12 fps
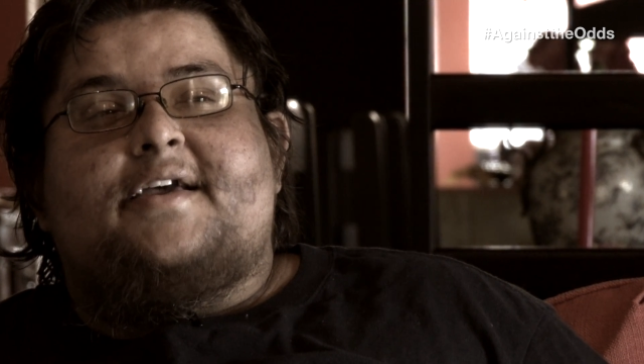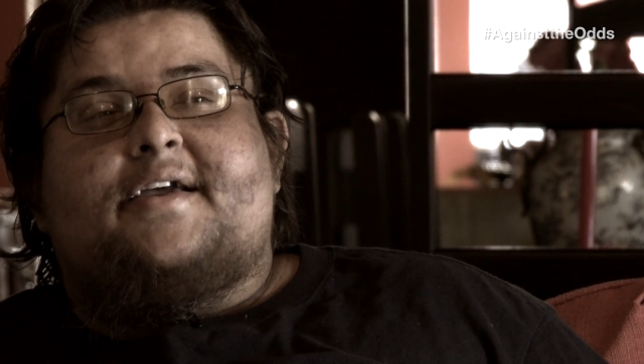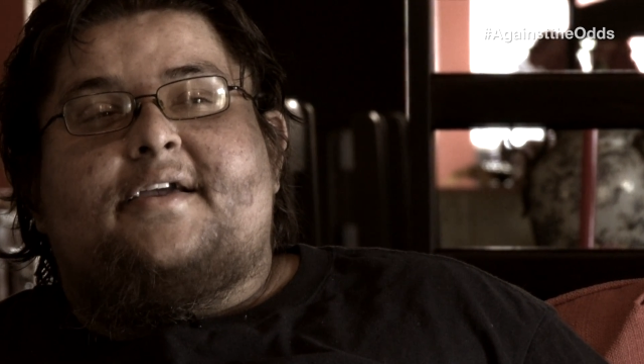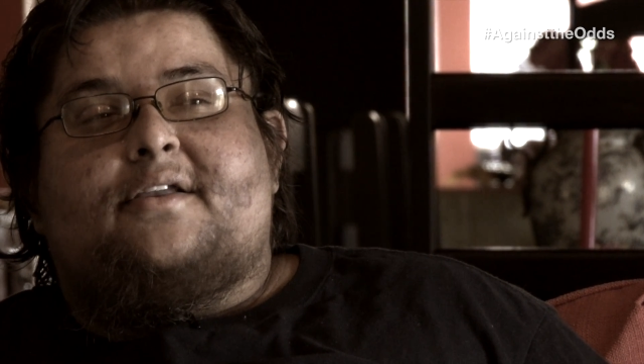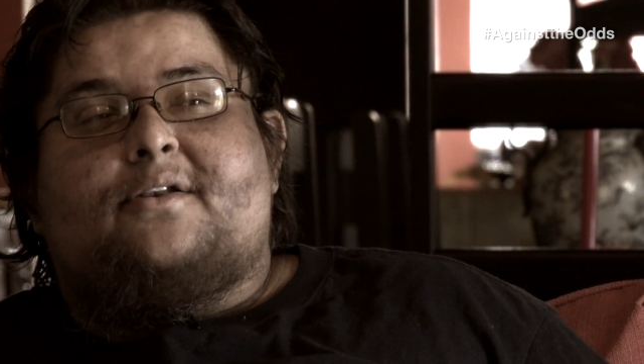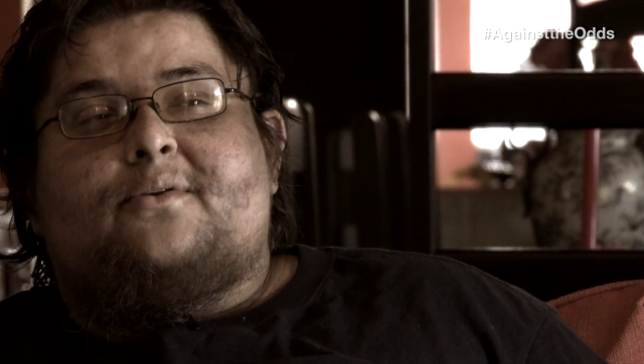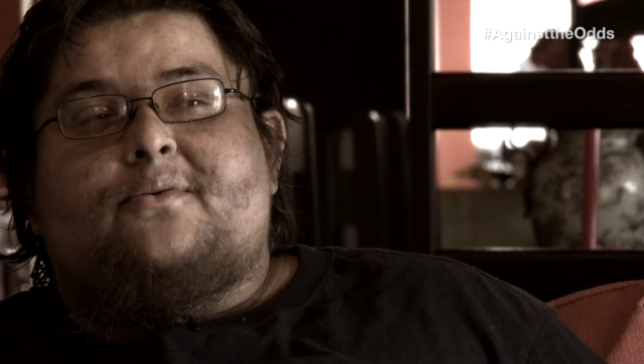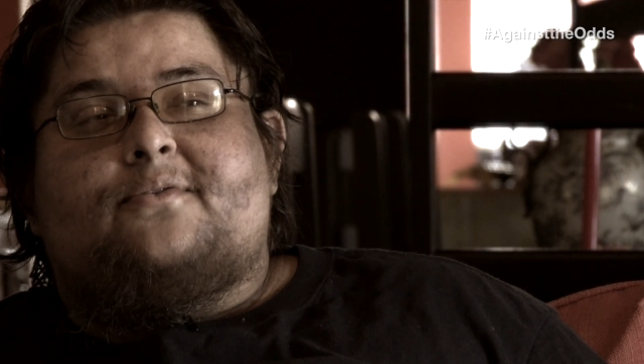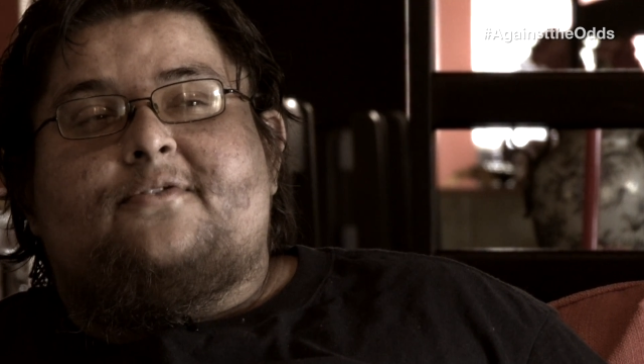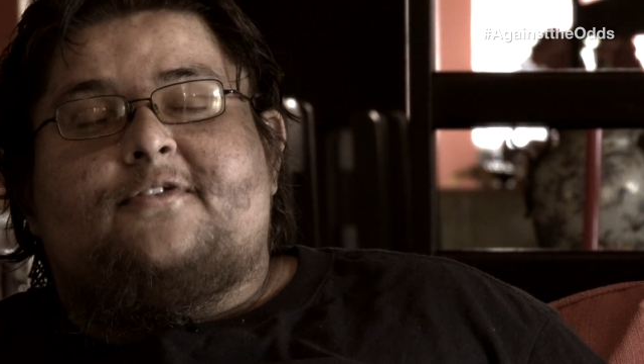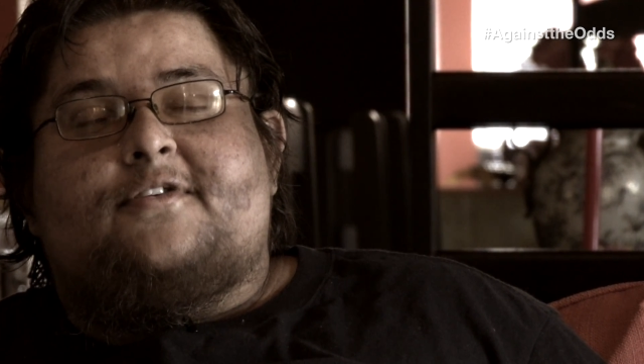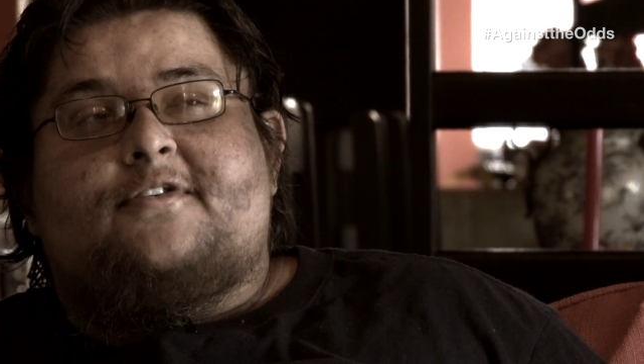of
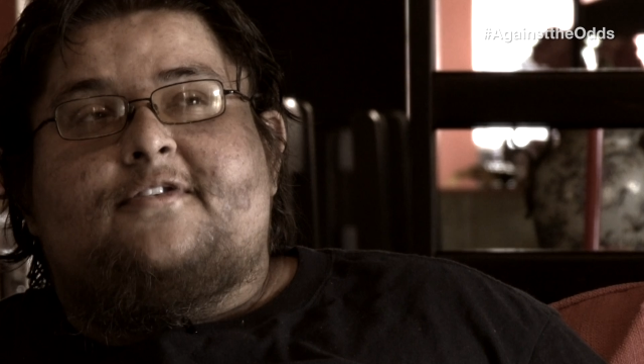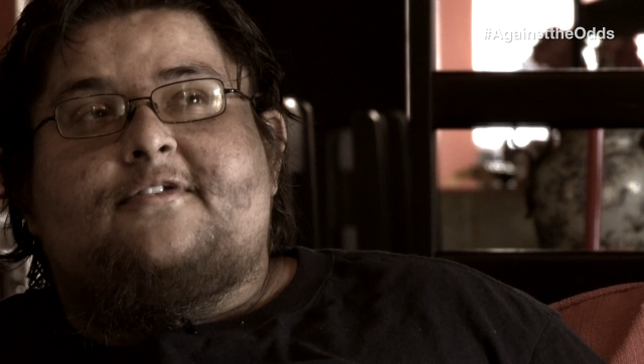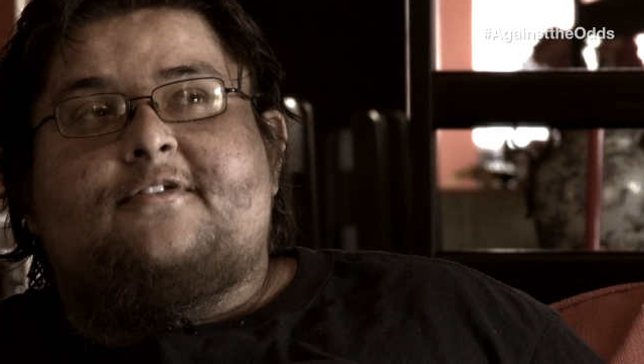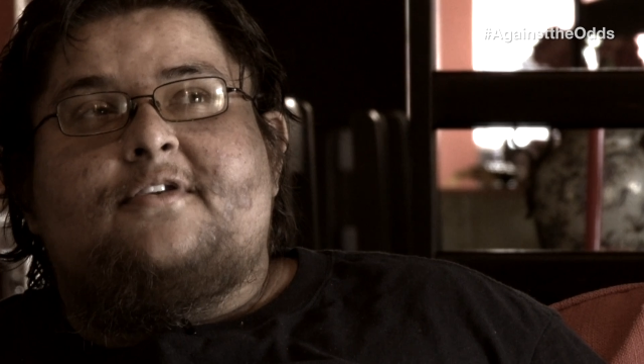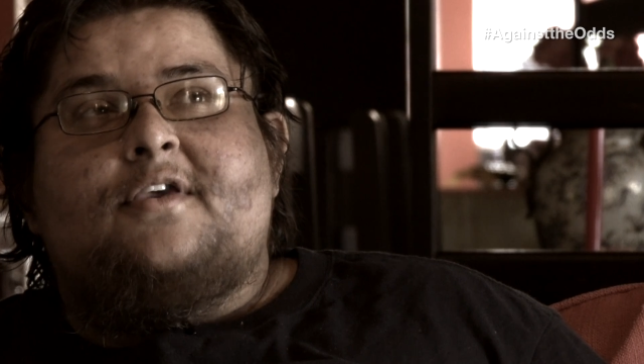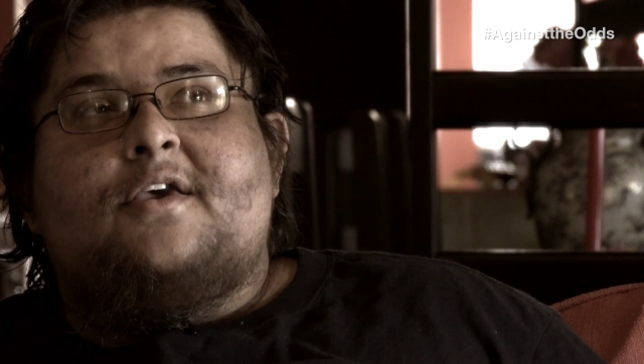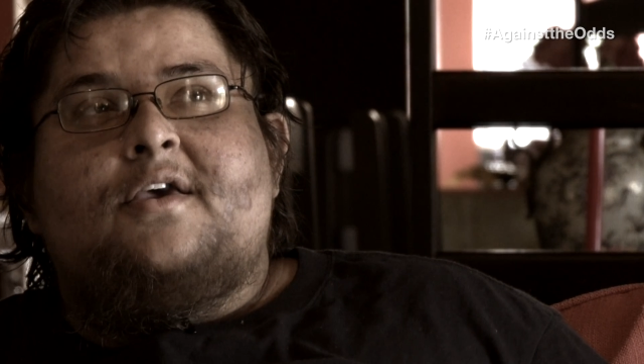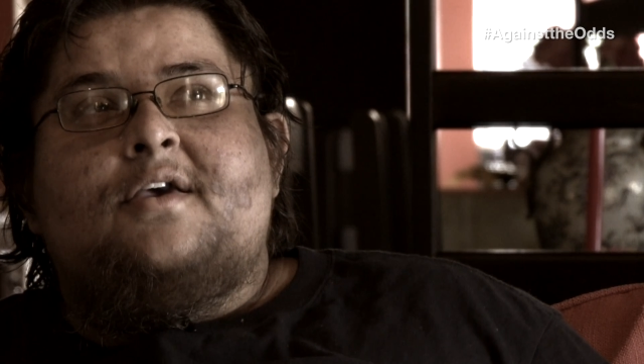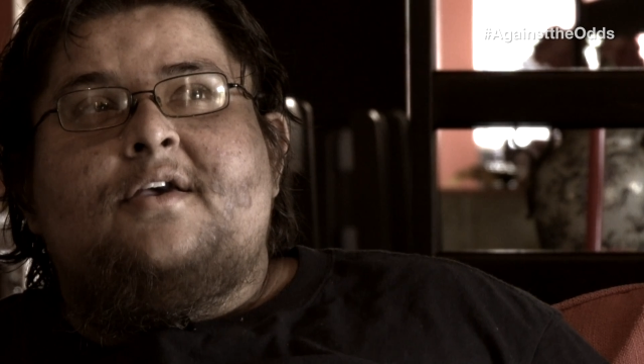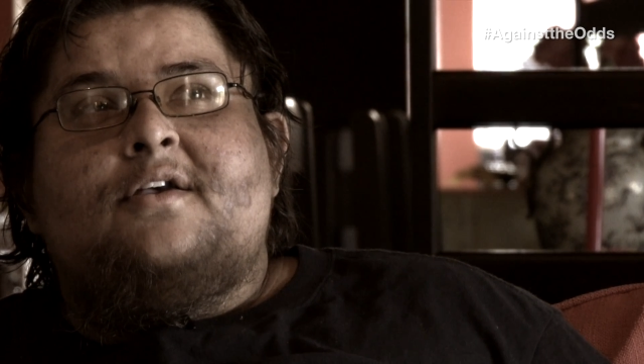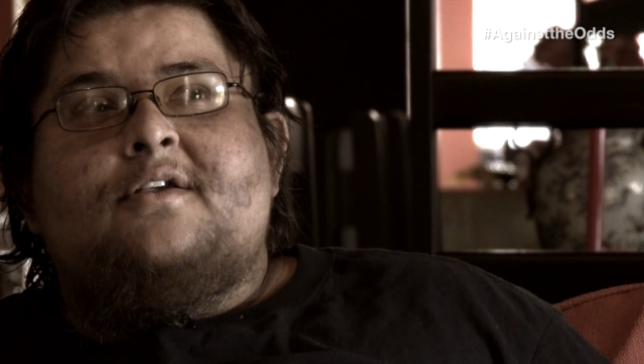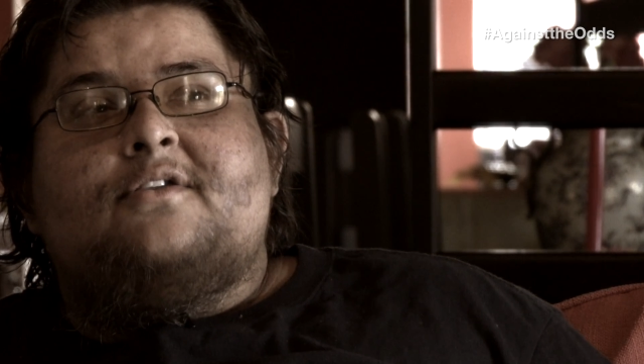Trinidad and Tobago.